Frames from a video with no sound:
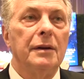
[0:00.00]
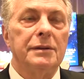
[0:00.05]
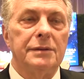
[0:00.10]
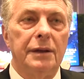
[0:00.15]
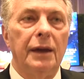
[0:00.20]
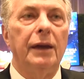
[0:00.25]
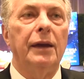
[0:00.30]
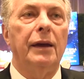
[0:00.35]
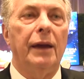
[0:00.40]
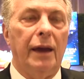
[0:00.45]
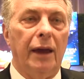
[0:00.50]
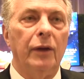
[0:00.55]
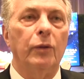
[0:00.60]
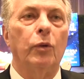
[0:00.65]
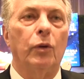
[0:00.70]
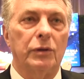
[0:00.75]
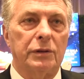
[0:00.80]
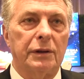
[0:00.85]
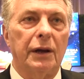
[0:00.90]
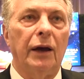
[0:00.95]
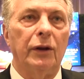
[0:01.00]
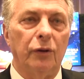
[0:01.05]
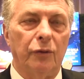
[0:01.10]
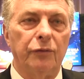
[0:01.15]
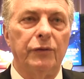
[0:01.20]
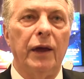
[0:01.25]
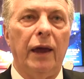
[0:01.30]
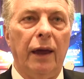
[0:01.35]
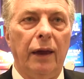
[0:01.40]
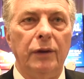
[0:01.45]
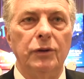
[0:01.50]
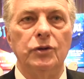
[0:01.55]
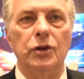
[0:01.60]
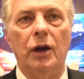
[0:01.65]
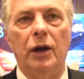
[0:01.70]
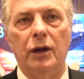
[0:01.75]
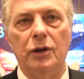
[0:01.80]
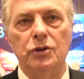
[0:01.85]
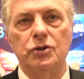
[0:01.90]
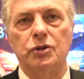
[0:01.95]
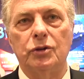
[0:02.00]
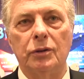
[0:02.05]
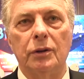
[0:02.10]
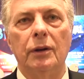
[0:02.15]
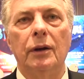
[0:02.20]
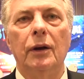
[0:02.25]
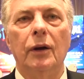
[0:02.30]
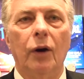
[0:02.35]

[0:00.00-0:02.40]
CAA was kind of the engine